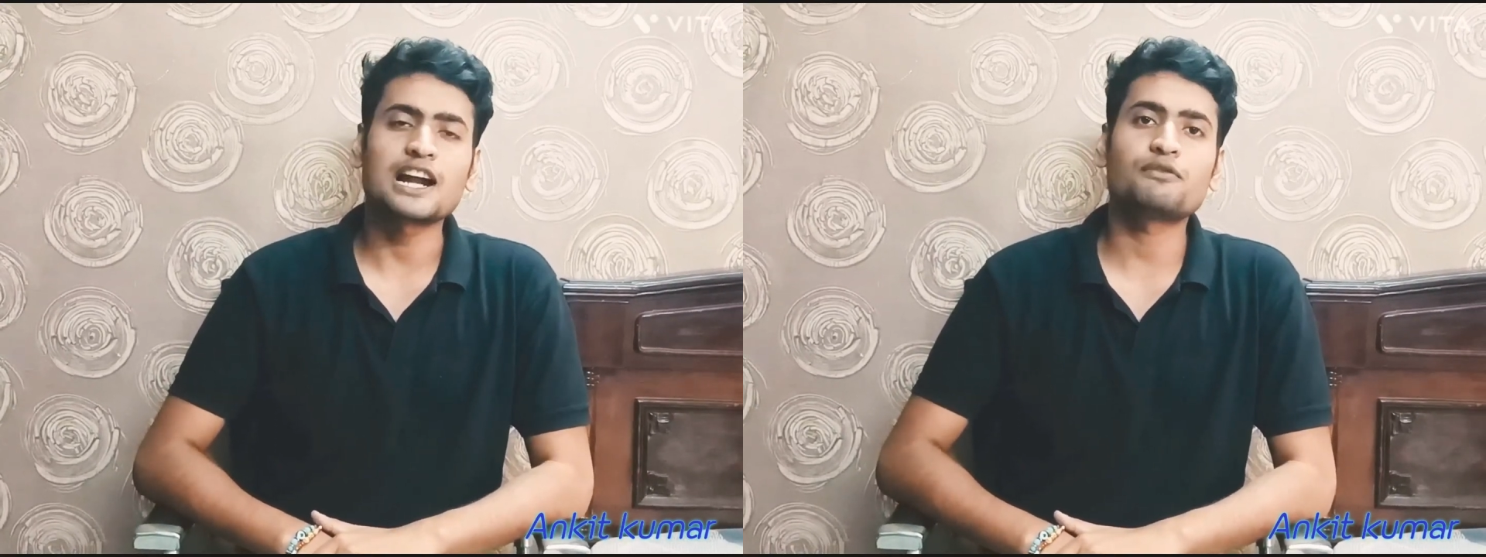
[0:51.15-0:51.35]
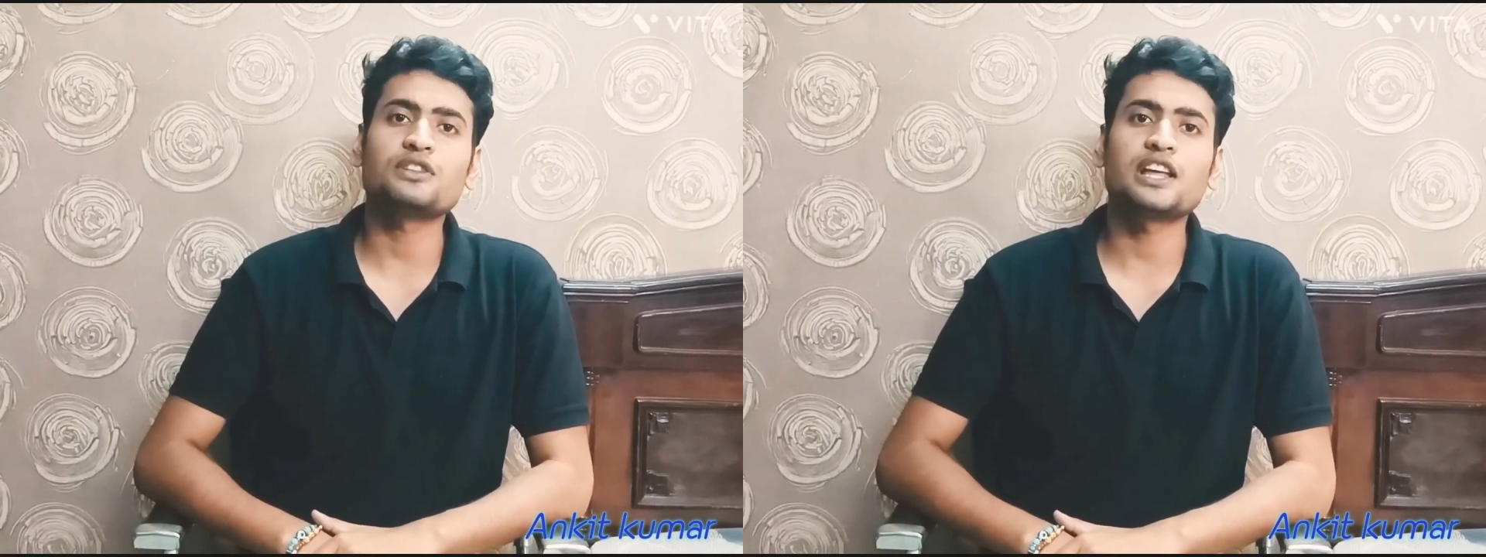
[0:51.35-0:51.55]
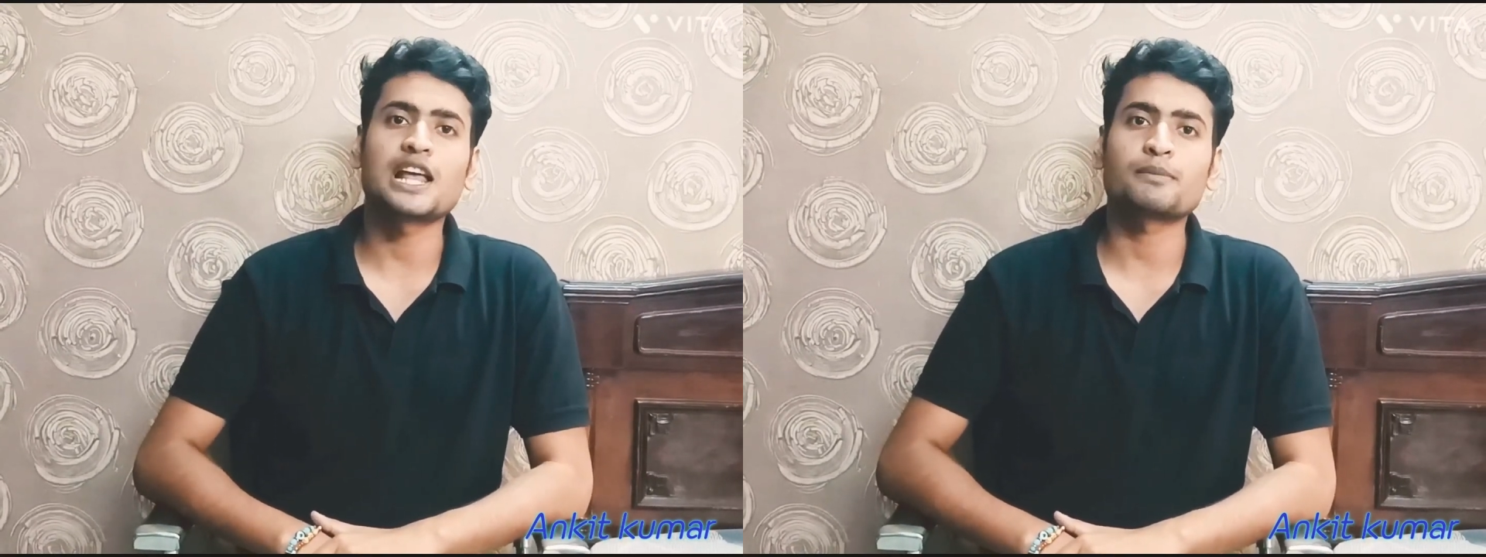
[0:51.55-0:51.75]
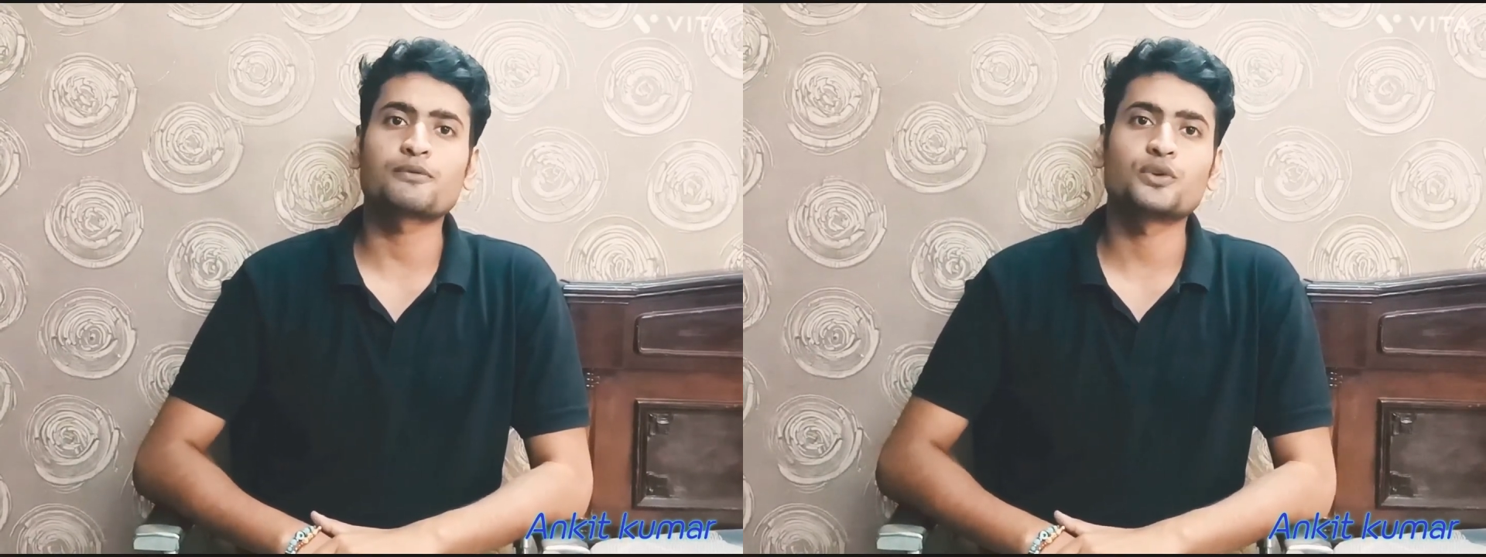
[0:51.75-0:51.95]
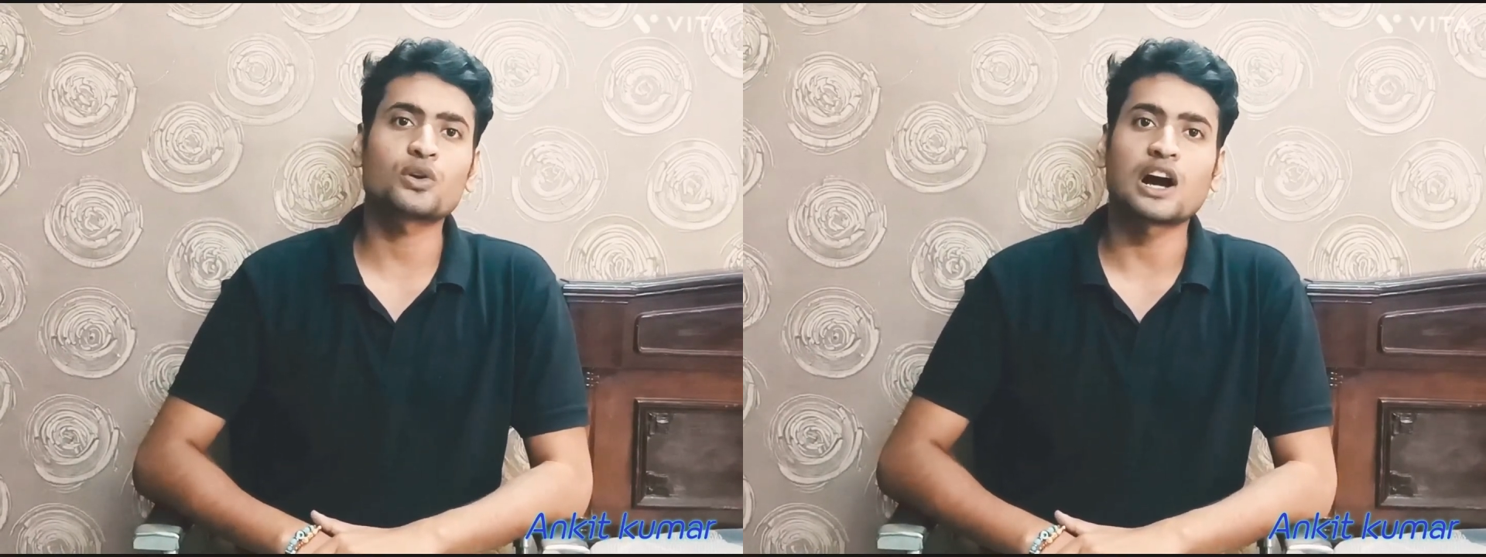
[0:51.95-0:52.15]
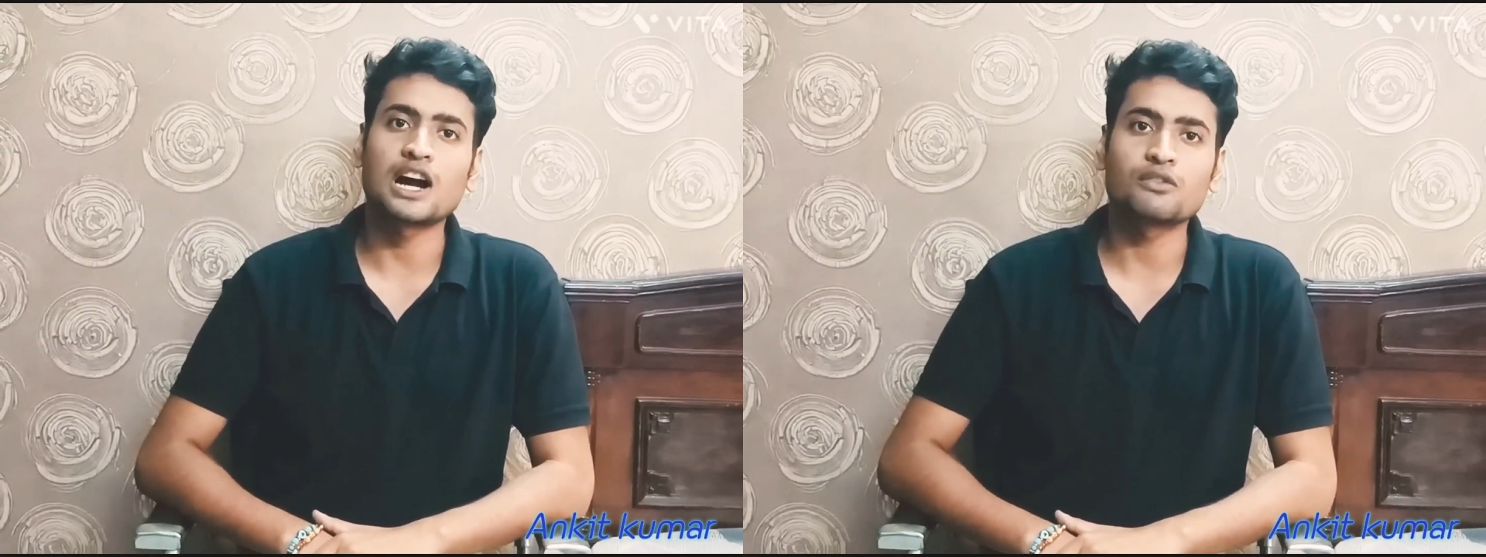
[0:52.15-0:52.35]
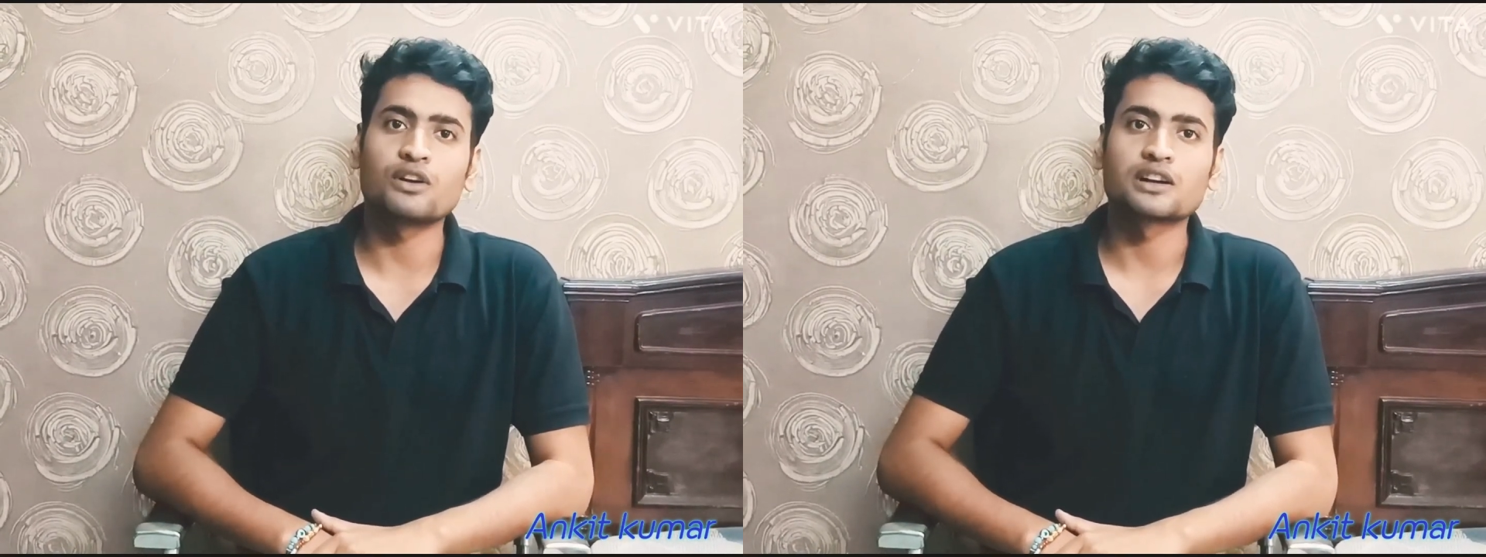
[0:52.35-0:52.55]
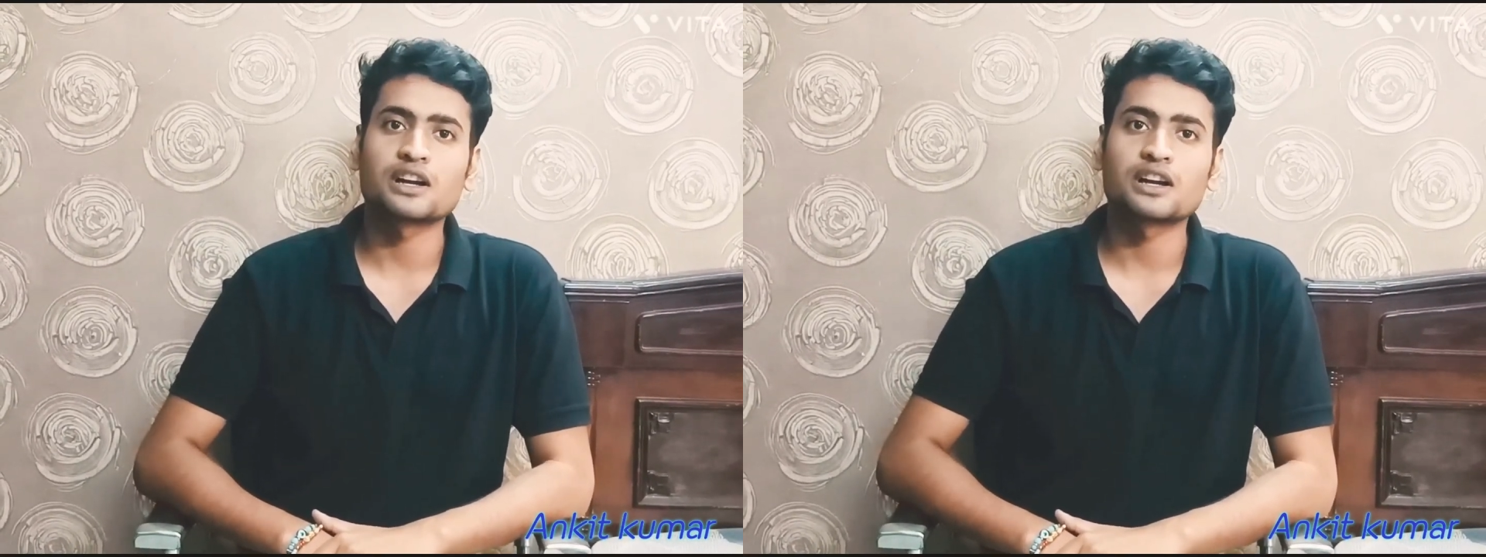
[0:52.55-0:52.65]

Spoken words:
with the help of your hard work,